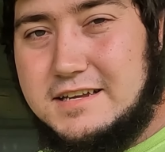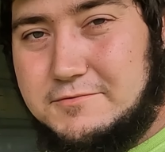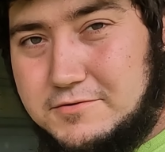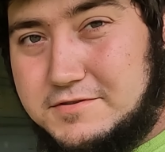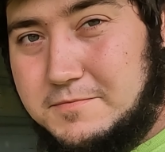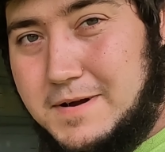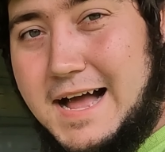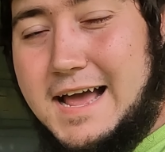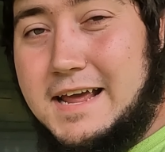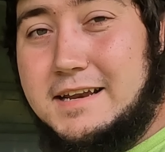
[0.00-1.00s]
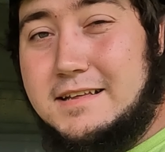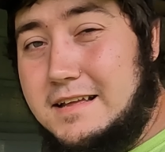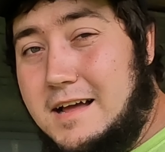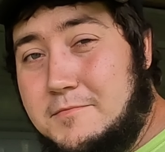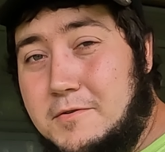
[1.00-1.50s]
and wants to buy it,
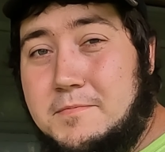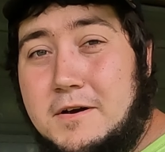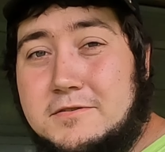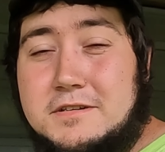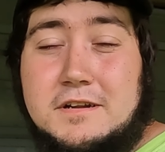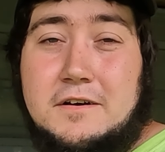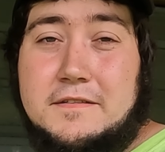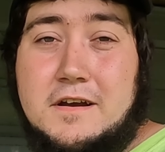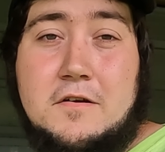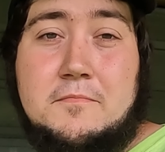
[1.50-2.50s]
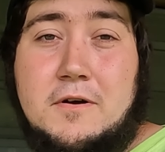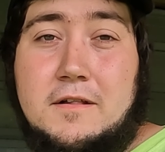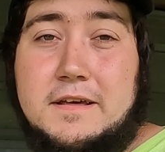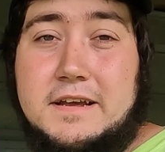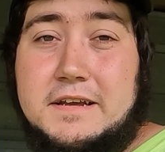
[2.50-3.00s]
I'm going to post it on there
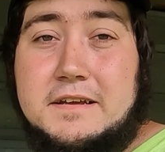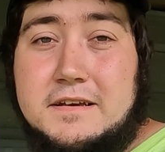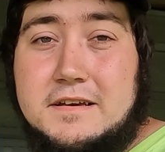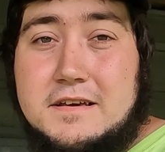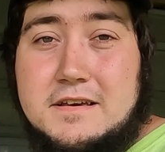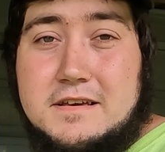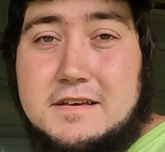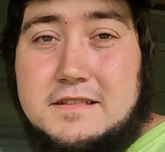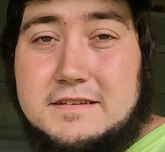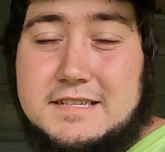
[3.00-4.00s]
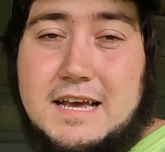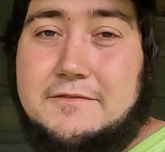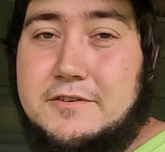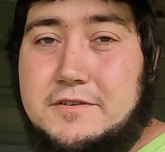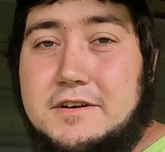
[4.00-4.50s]
probably this
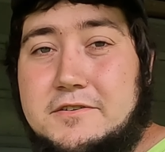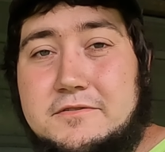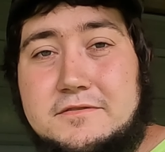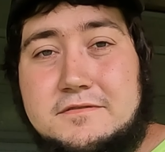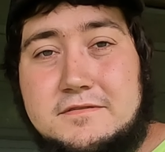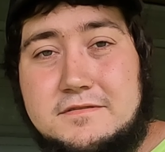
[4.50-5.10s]
afternoon.